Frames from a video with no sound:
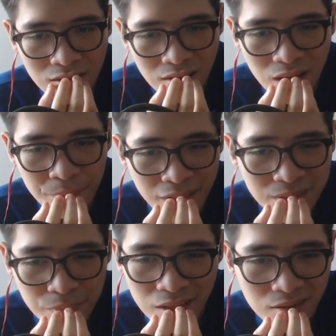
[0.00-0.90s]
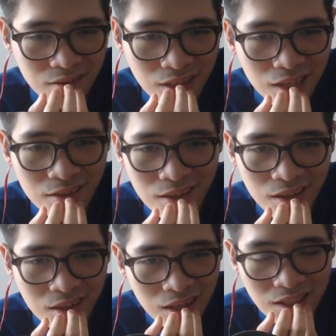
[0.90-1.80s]
the piece, but that
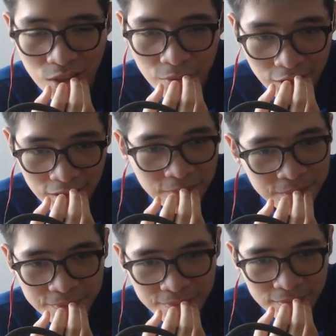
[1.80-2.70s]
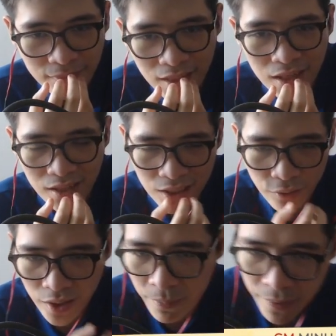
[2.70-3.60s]
doesn't look good. d3
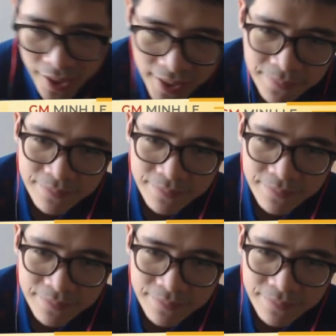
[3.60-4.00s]
here play.